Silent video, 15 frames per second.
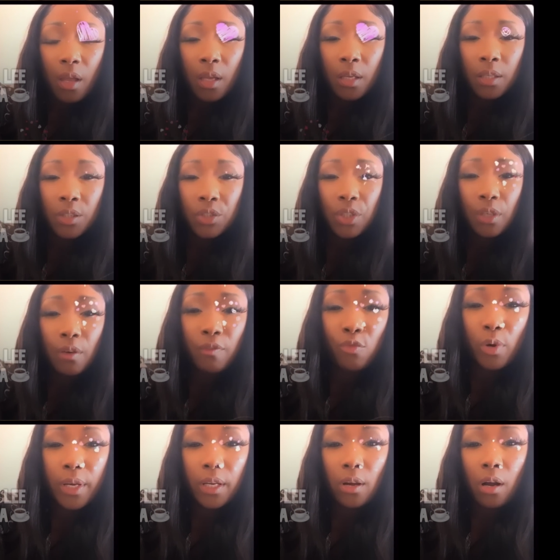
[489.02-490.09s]
She is
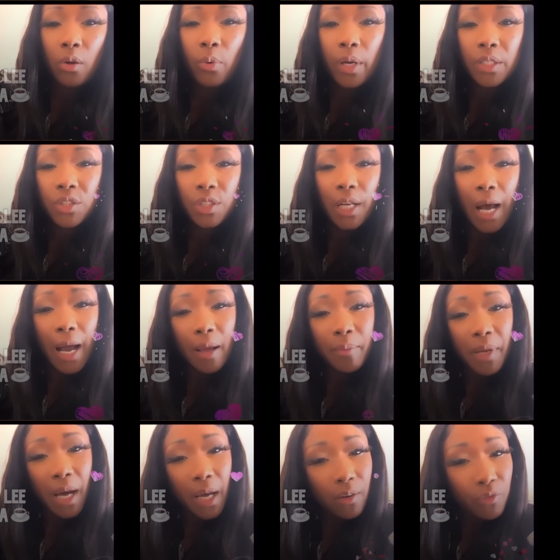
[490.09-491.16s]
avoiding our question.
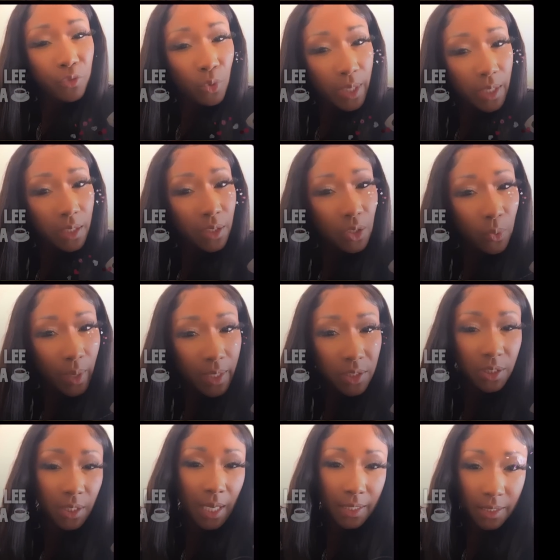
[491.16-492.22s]
I'm not avoiding your
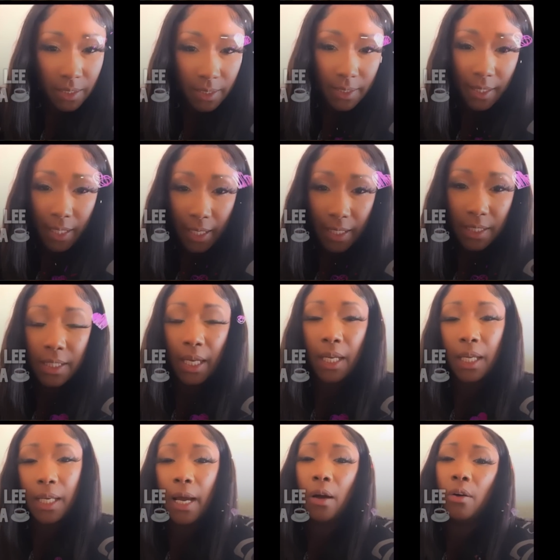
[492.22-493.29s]
question. I just said
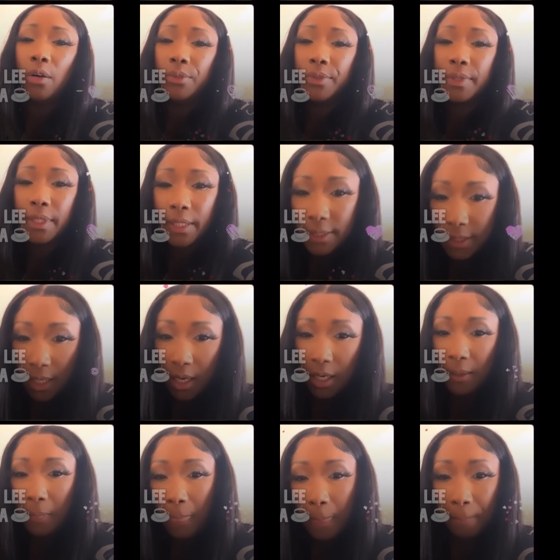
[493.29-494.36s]
check it out on
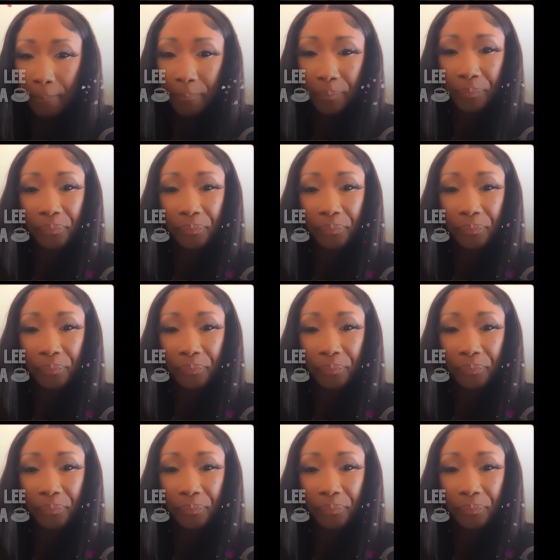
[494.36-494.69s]
6Odd.